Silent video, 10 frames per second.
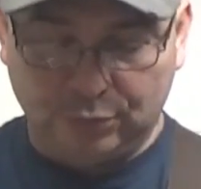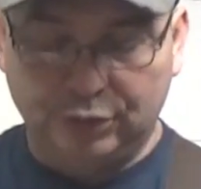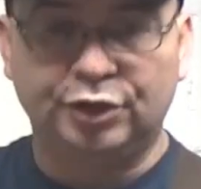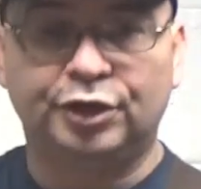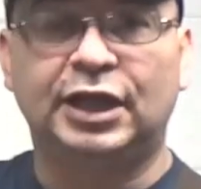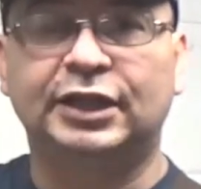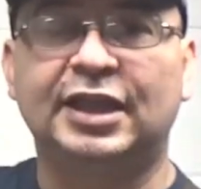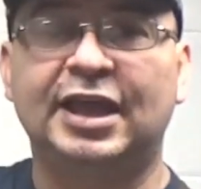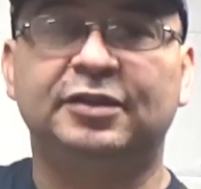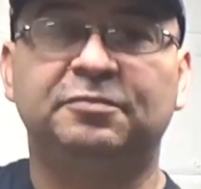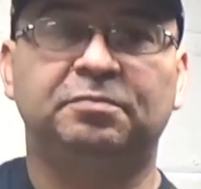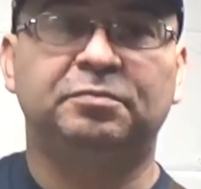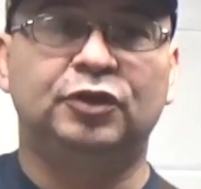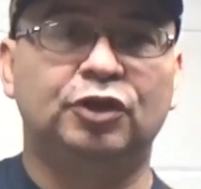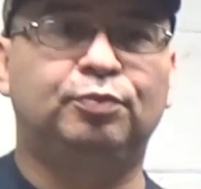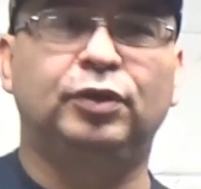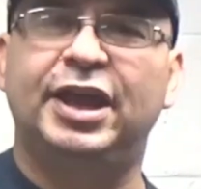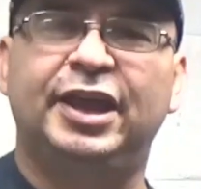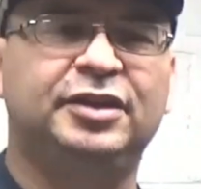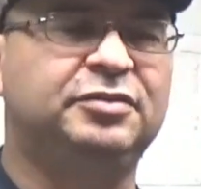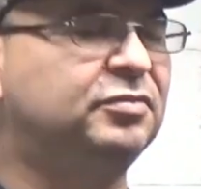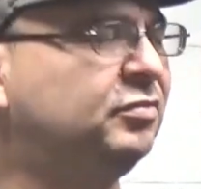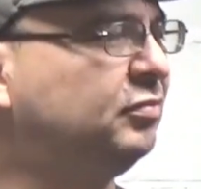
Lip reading: doing good like that. Playing.